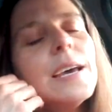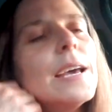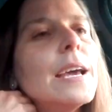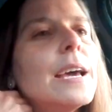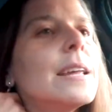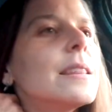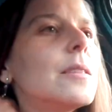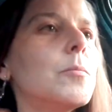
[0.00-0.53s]

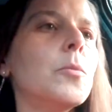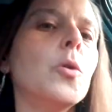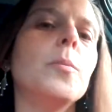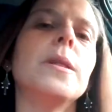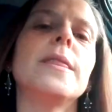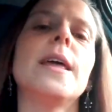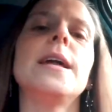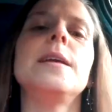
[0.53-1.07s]
and the
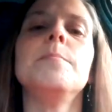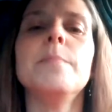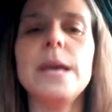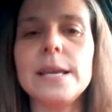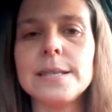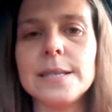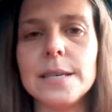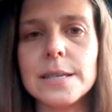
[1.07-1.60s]
moment that he
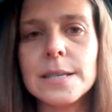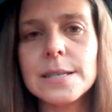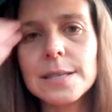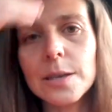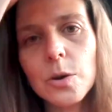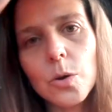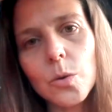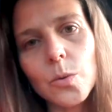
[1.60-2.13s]
makes it
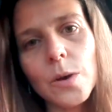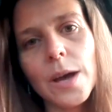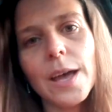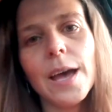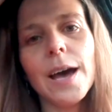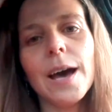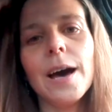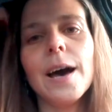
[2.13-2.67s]
so
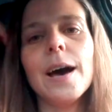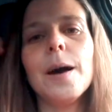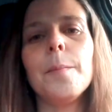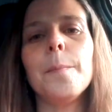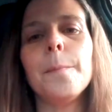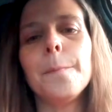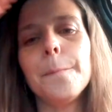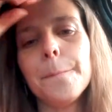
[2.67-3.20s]

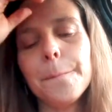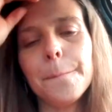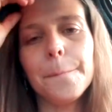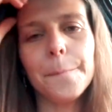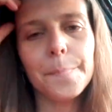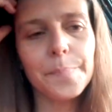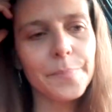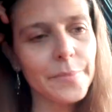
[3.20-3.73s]
um
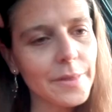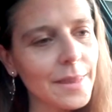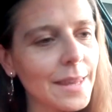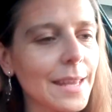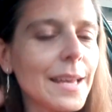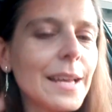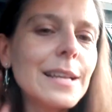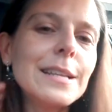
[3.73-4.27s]

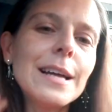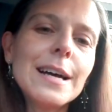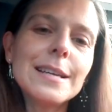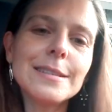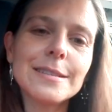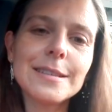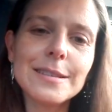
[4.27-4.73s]
uh,